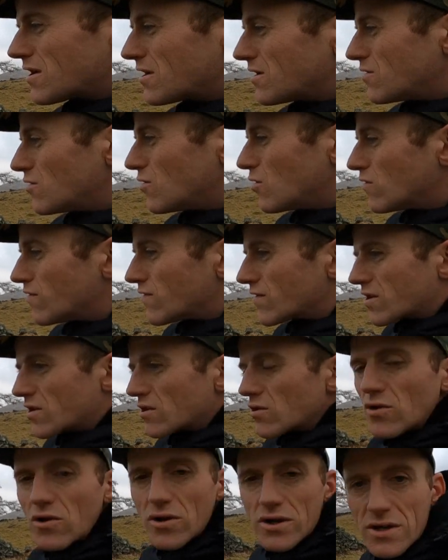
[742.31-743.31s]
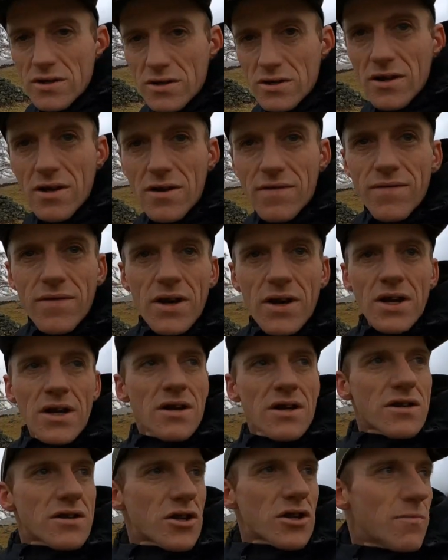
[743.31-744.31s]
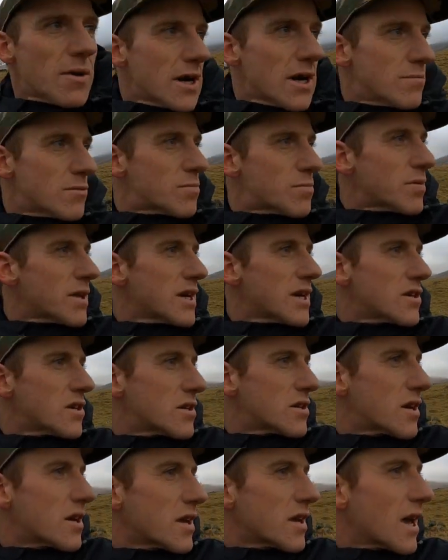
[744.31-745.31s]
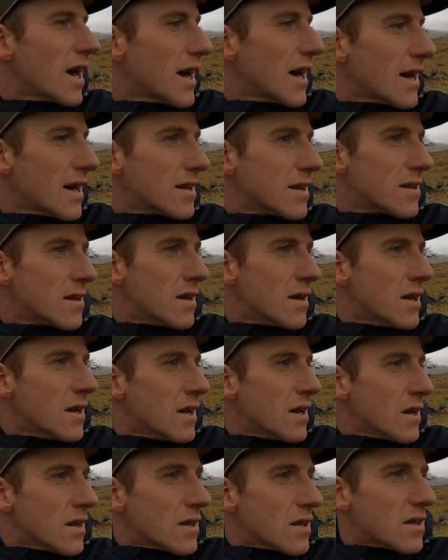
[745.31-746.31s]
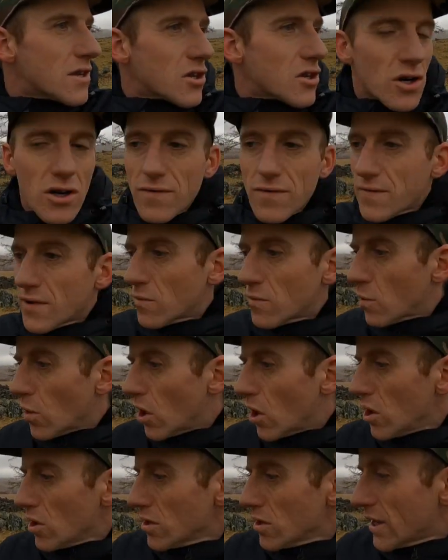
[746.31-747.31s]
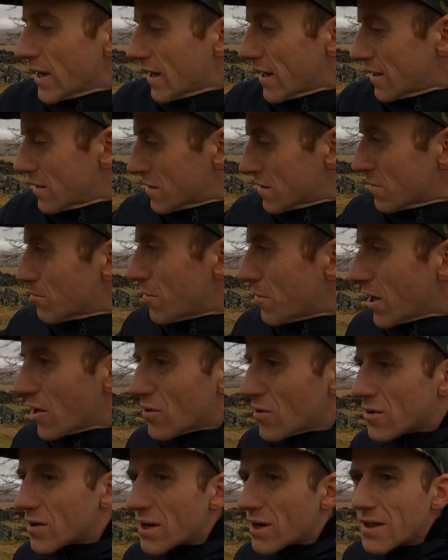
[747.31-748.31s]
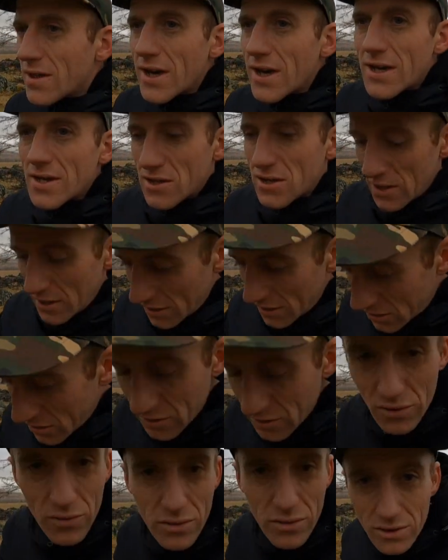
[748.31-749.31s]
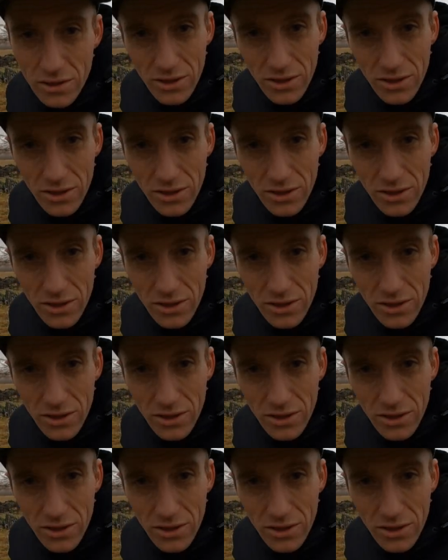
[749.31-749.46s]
how overgrown and stuff sometimes places can get, and there's often wall lines and boundary lines that you just don't